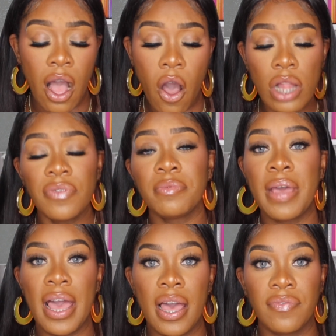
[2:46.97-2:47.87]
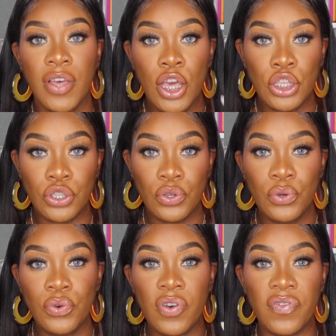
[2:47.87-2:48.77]
All of them have
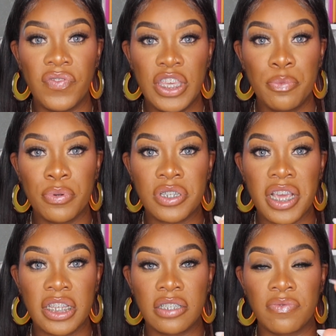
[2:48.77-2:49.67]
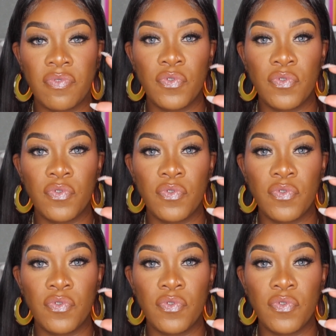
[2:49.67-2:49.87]
UV protection.